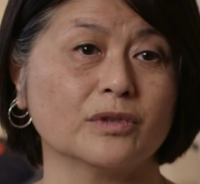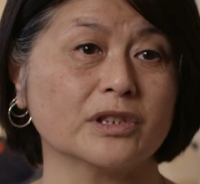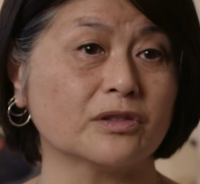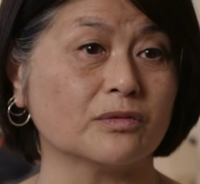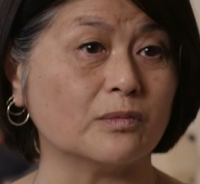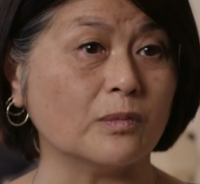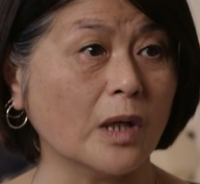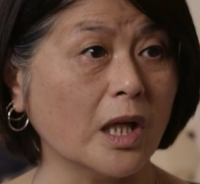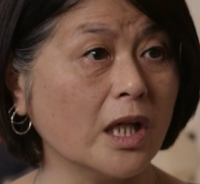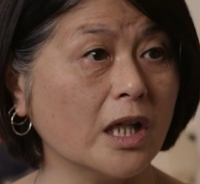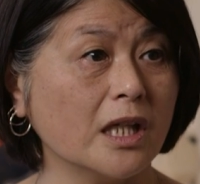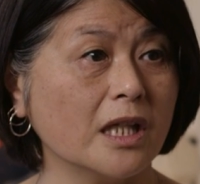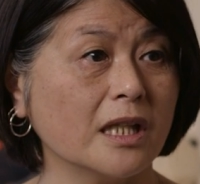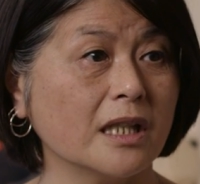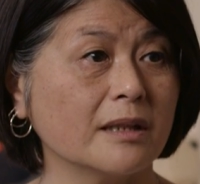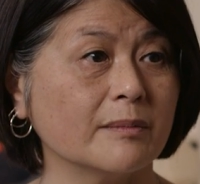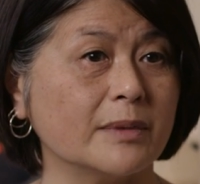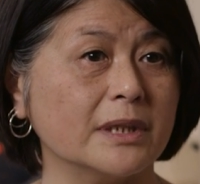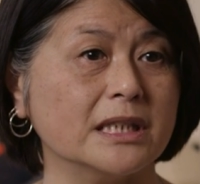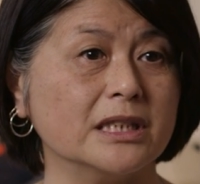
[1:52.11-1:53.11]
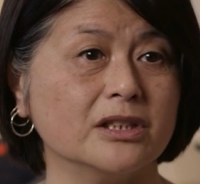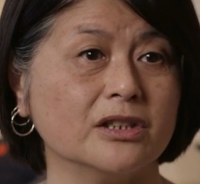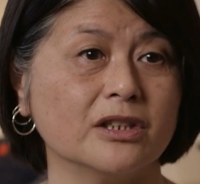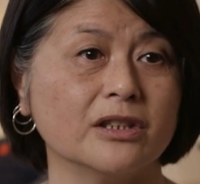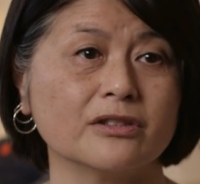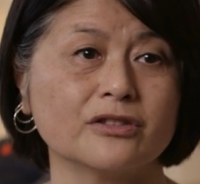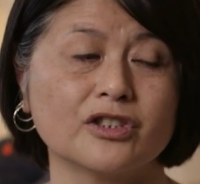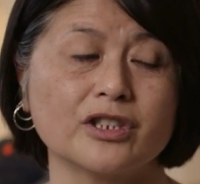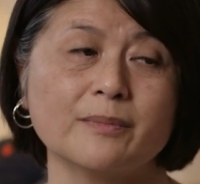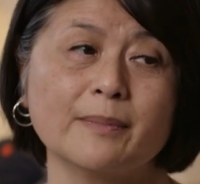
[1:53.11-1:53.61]
what's wrong, but
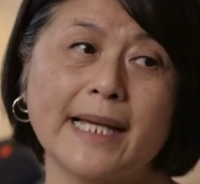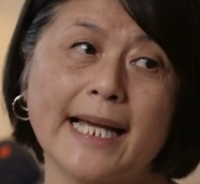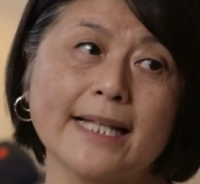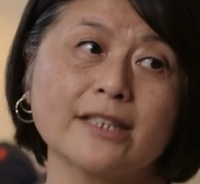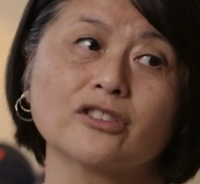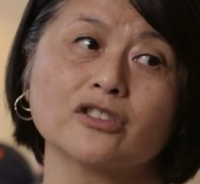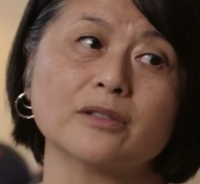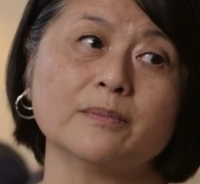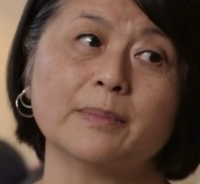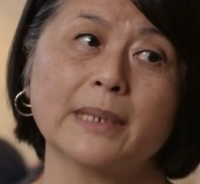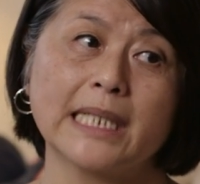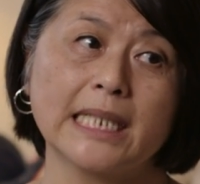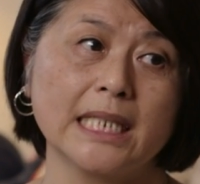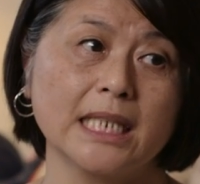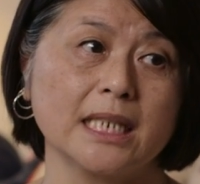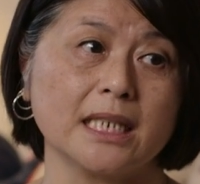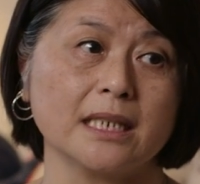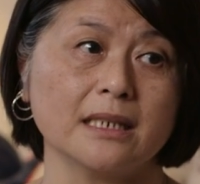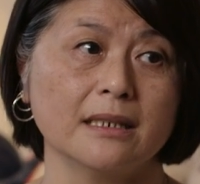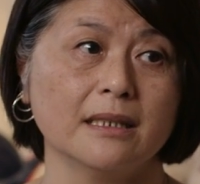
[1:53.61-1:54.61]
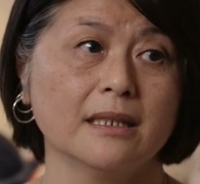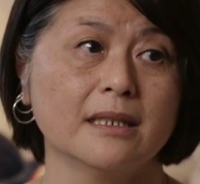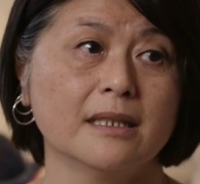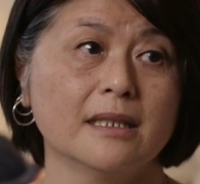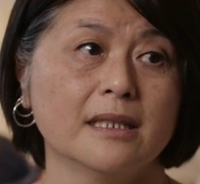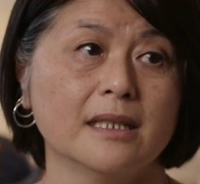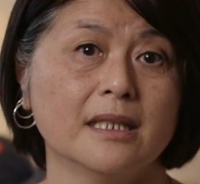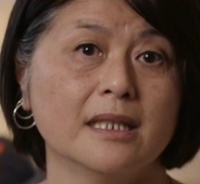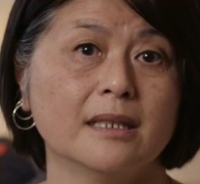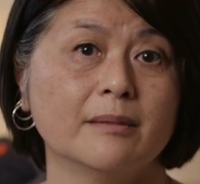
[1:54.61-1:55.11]
no, she masks her pain
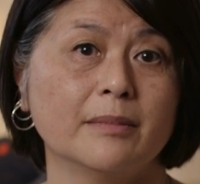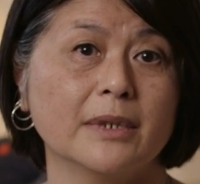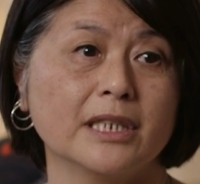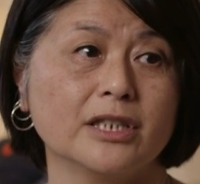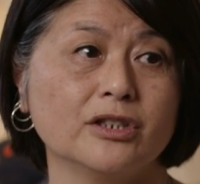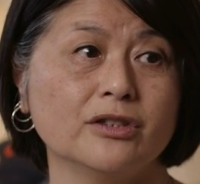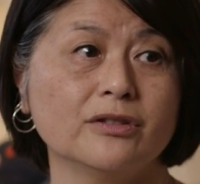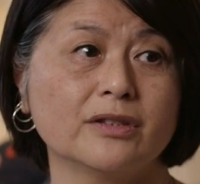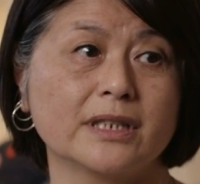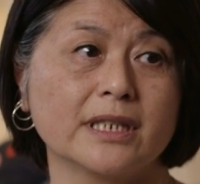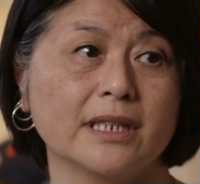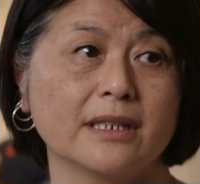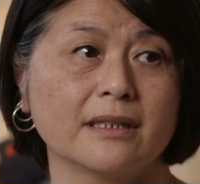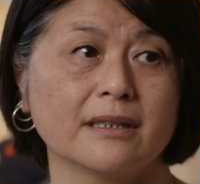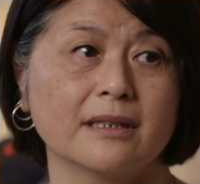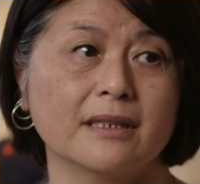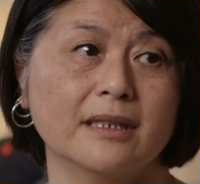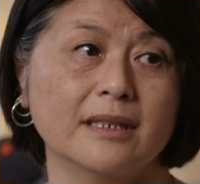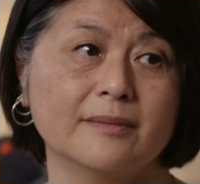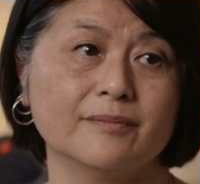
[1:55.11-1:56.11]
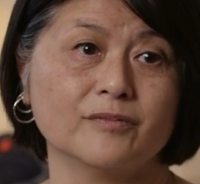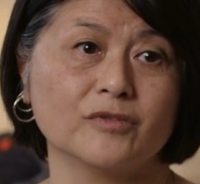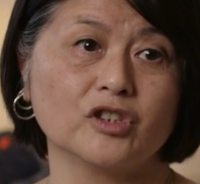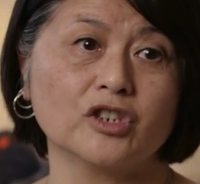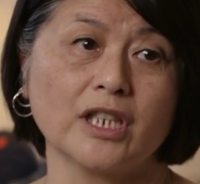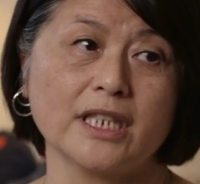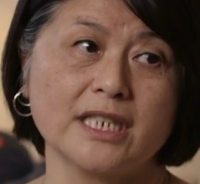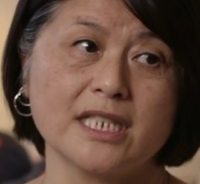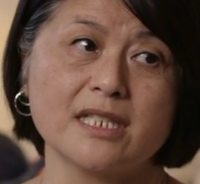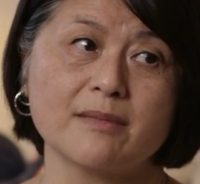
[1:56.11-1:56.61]
by using
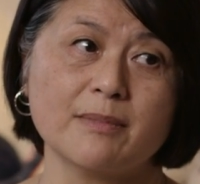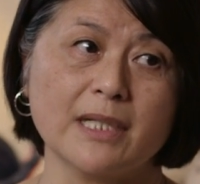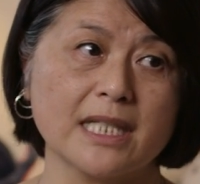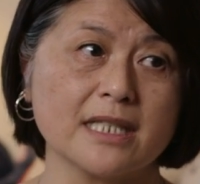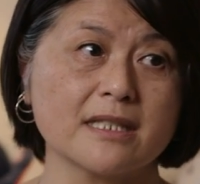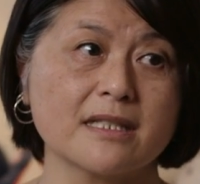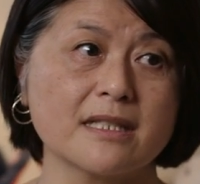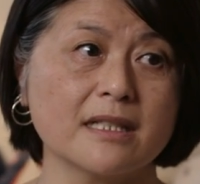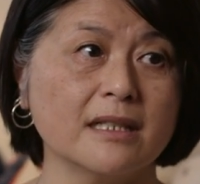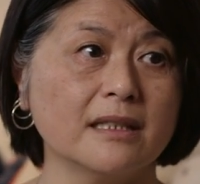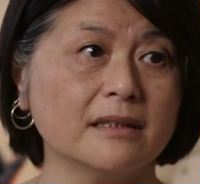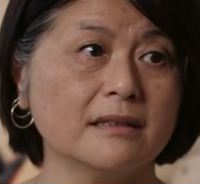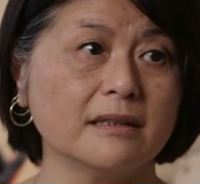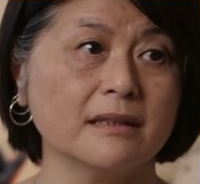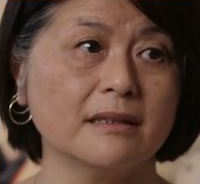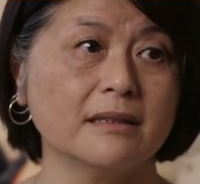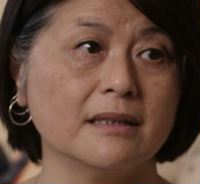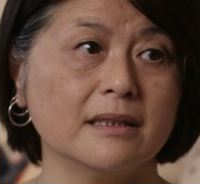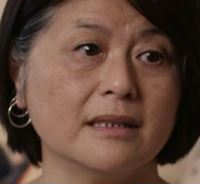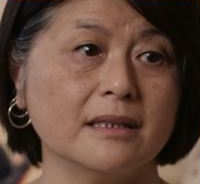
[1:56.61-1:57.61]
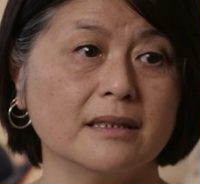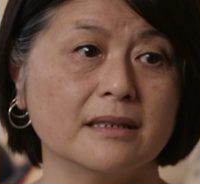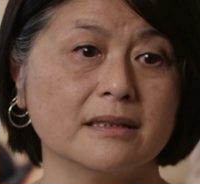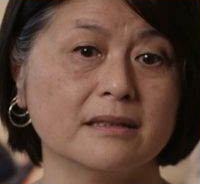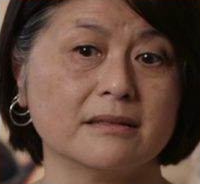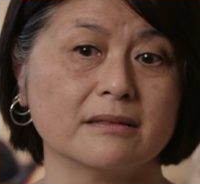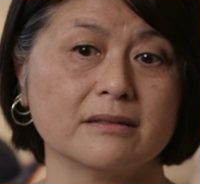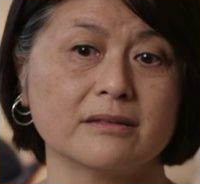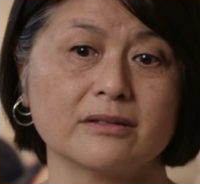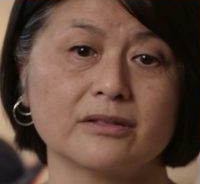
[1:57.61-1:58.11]
Chinese medicine,
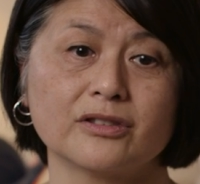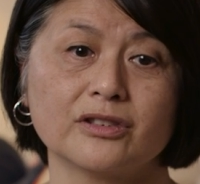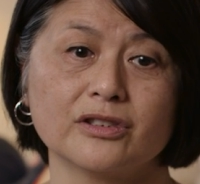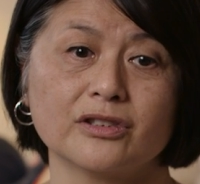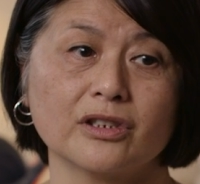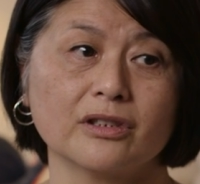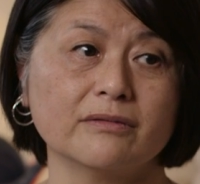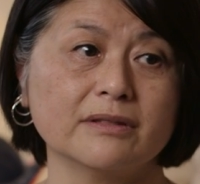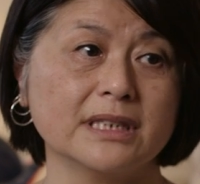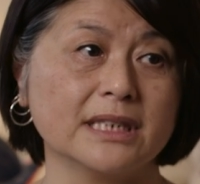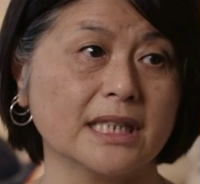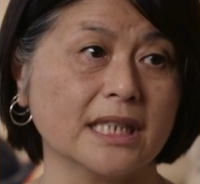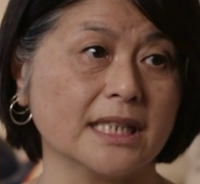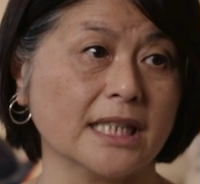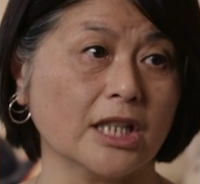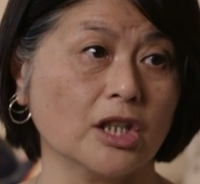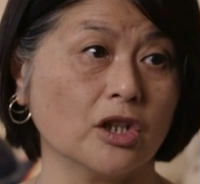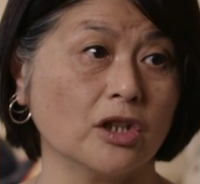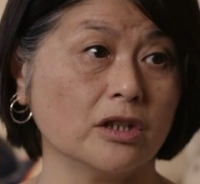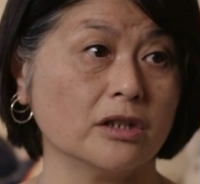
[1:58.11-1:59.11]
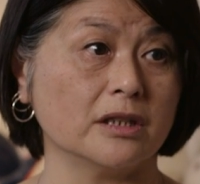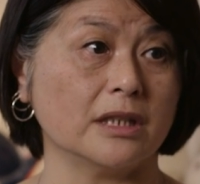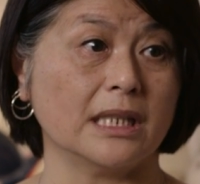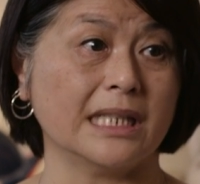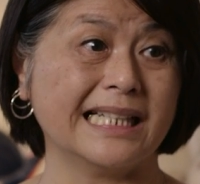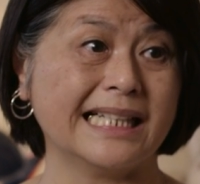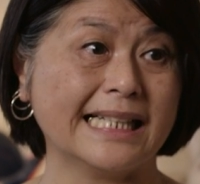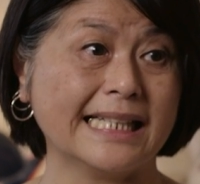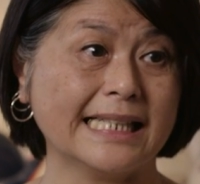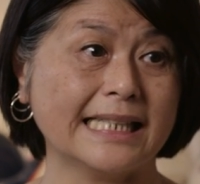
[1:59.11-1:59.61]
and she's always done that all her
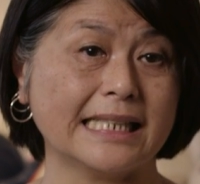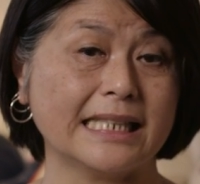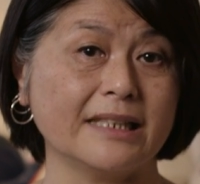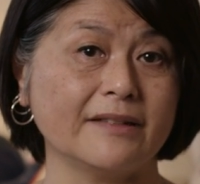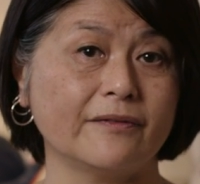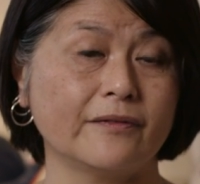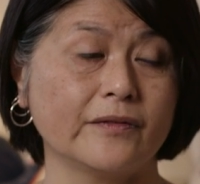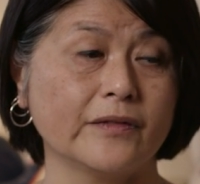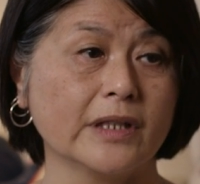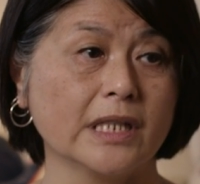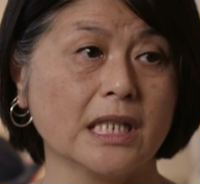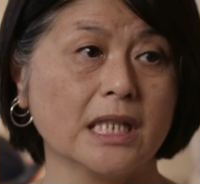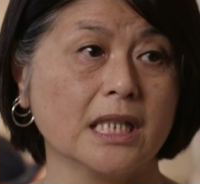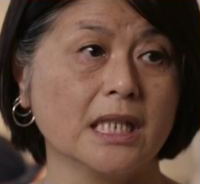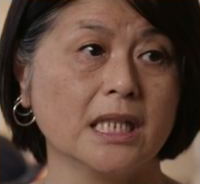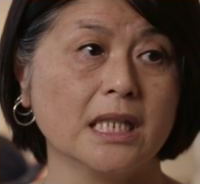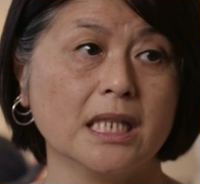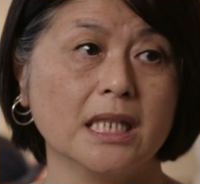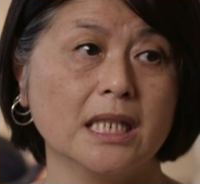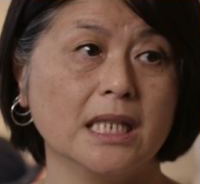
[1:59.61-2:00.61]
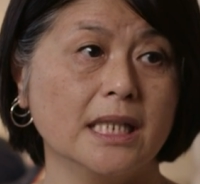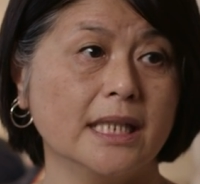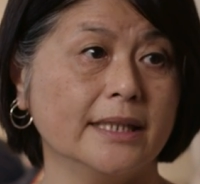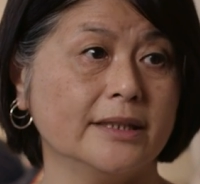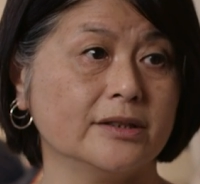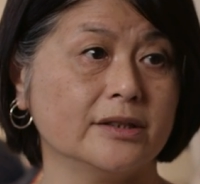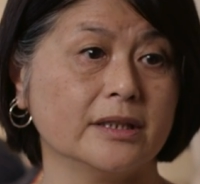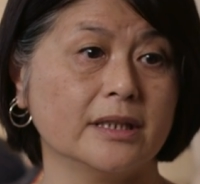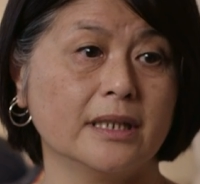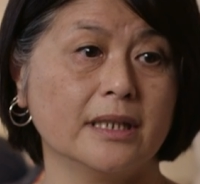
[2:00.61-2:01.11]
life.
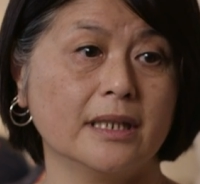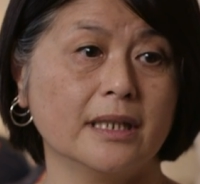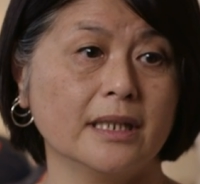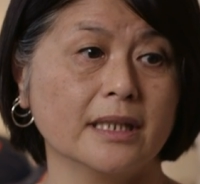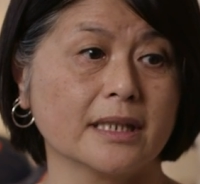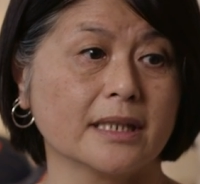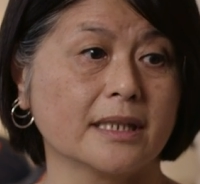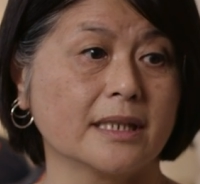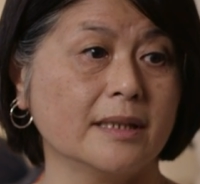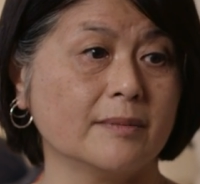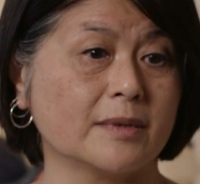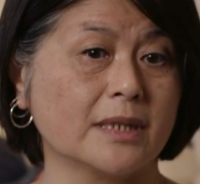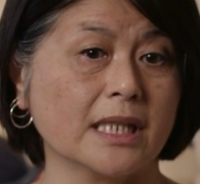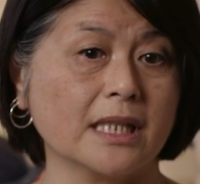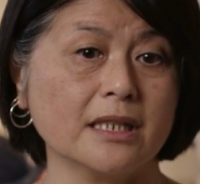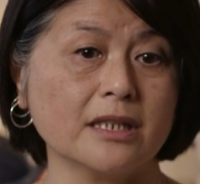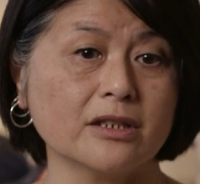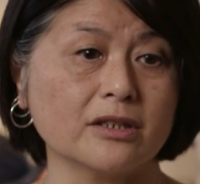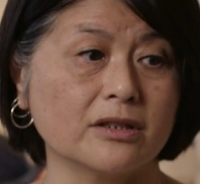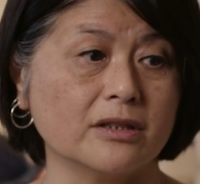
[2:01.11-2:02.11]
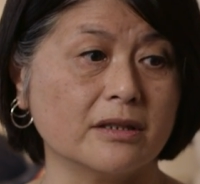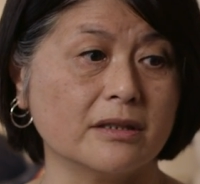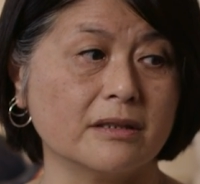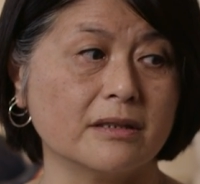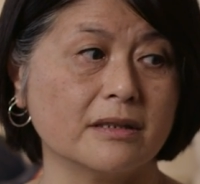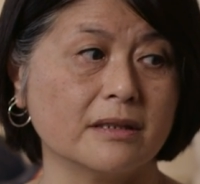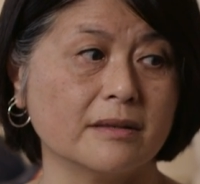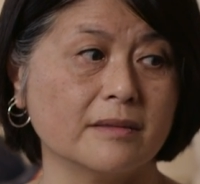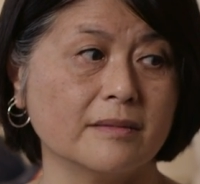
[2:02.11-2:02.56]
And I keep telling her